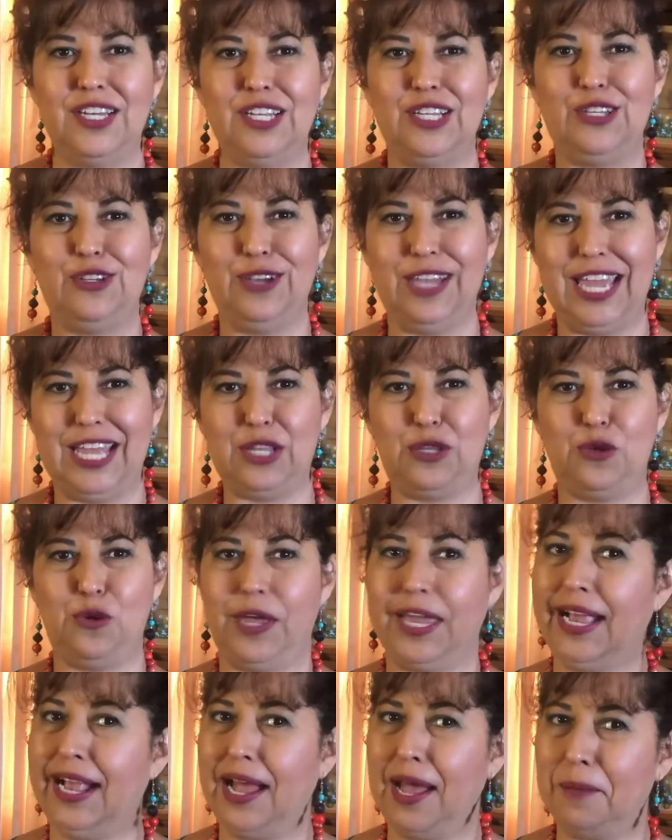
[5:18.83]
to get to a
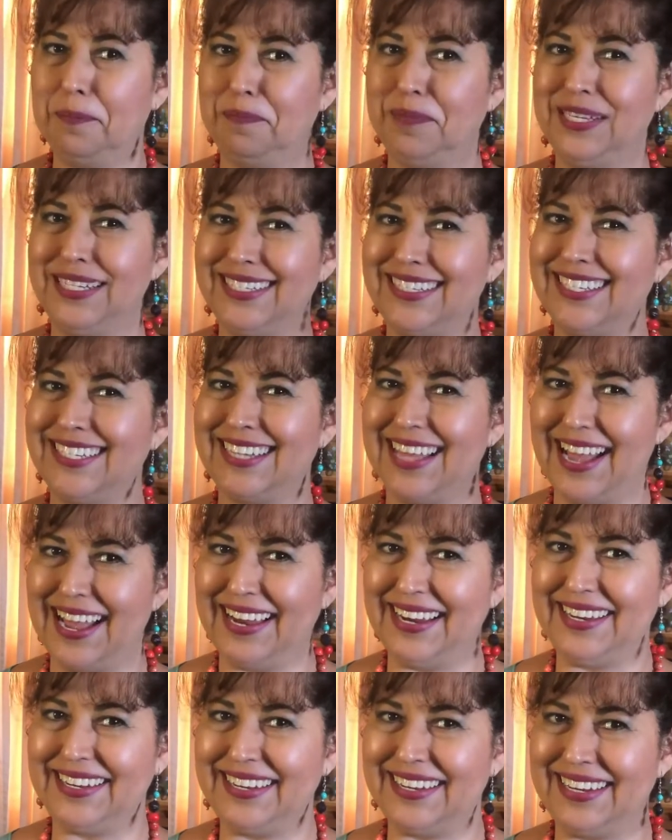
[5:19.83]
camping
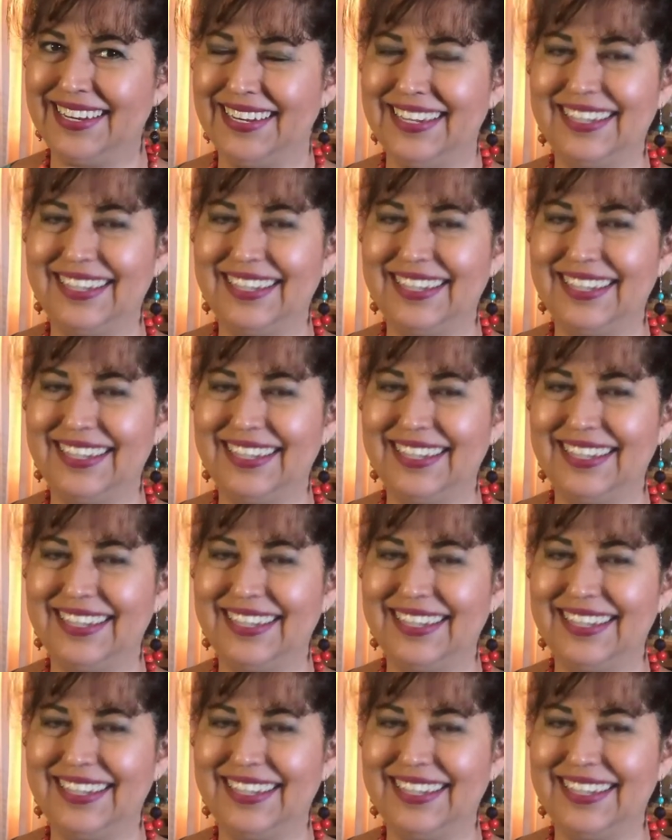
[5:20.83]
site.